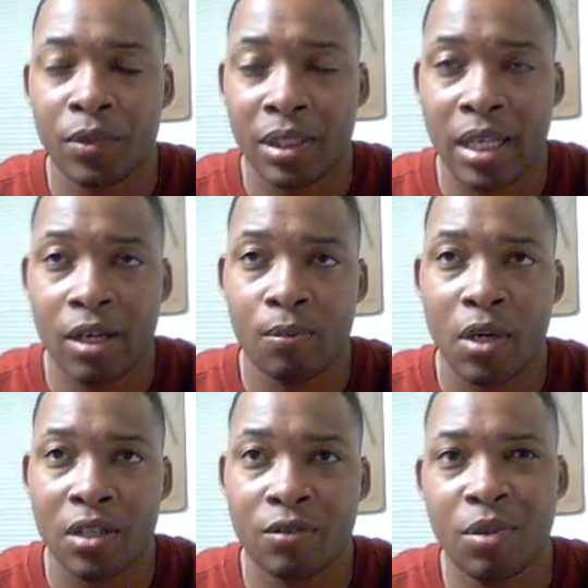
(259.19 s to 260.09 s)
today are
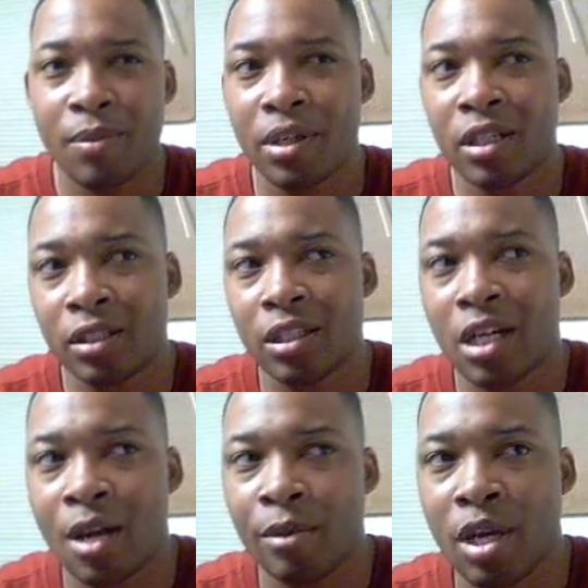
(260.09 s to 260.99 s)
positive. I
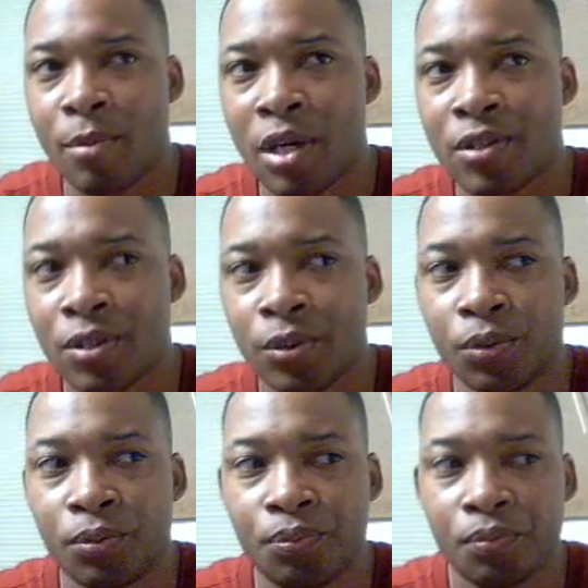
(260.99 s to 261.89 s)
mean, I'm also